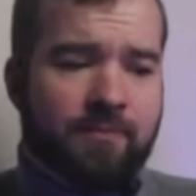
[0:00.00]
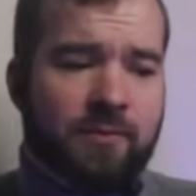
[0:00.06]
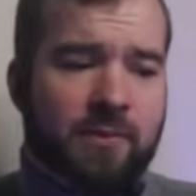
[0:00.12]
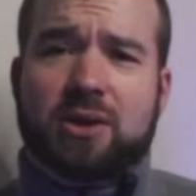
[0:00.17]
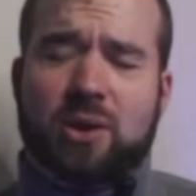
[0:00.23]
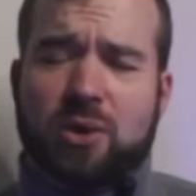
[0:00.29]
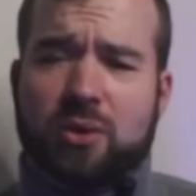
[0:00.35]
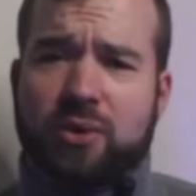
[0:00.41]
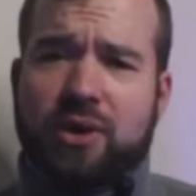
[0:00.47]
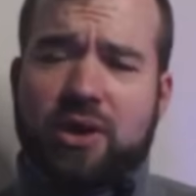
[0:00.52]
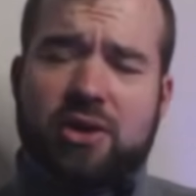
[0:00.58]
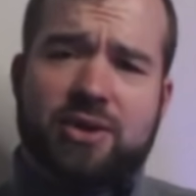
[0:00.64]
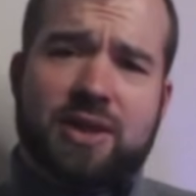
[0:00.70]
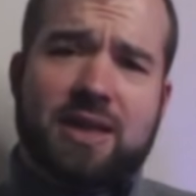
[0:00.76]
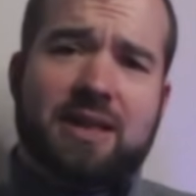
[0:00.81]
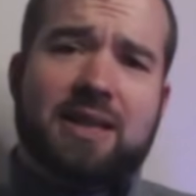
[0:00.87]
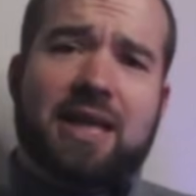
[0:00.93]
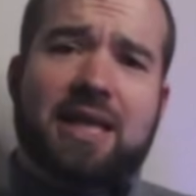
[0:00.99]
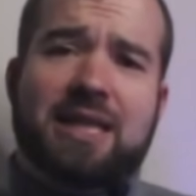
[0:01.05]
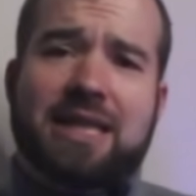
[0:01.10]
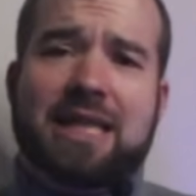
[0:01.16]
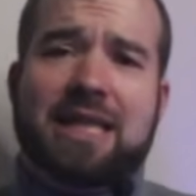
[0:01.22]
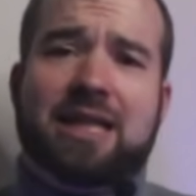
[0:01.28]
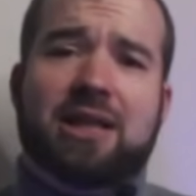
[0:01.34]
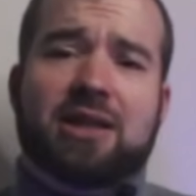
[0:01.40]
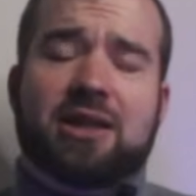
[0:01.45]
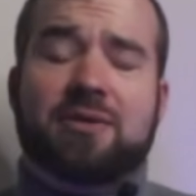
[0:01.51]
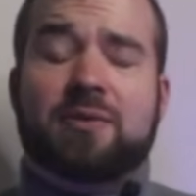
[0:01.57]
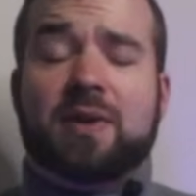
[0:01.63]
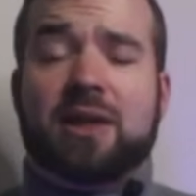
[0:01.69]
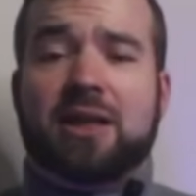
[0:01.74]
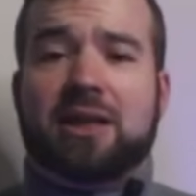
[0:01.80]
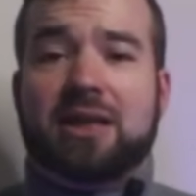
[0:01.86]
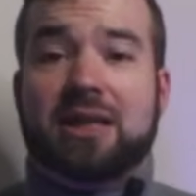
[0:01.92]
So there's this idea of
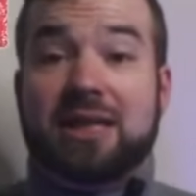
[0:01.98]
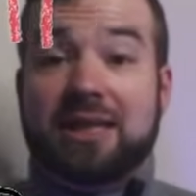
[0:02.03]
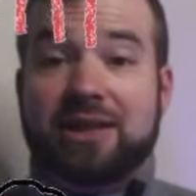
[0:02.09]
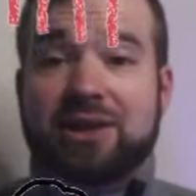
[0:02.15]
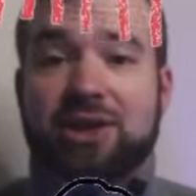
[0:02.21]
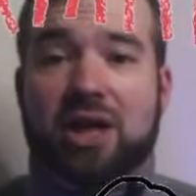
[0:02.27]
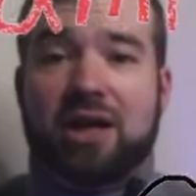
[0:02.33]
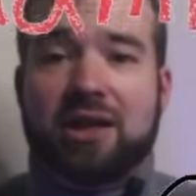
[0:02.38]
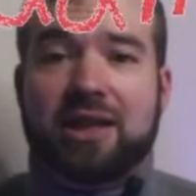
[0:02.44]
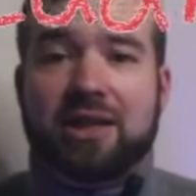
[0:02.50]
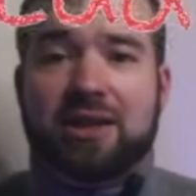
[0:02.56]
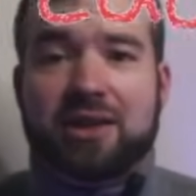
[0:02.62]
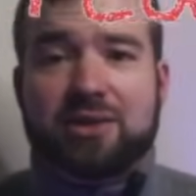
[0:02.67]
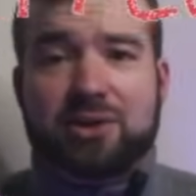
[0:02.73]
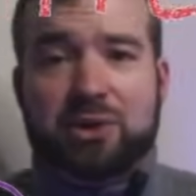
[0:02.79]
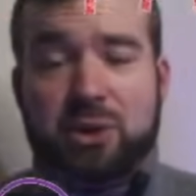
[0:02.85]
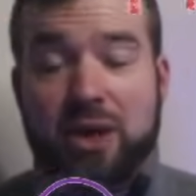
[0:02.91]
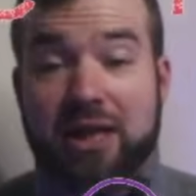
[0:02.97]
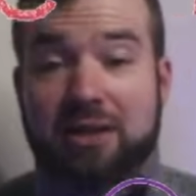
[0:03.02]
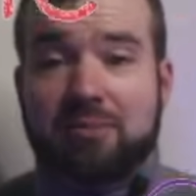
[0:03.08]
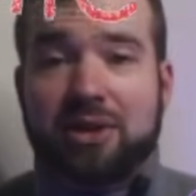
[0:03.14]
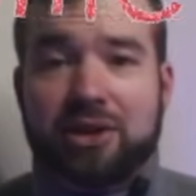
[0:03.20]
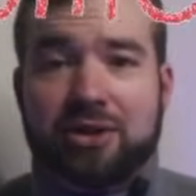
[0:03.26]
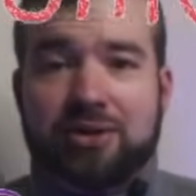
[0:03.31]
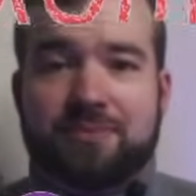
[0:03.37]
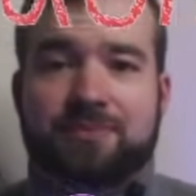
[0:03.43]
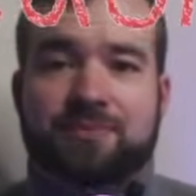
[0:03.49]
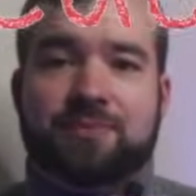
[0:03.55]
a hedonic treadmill.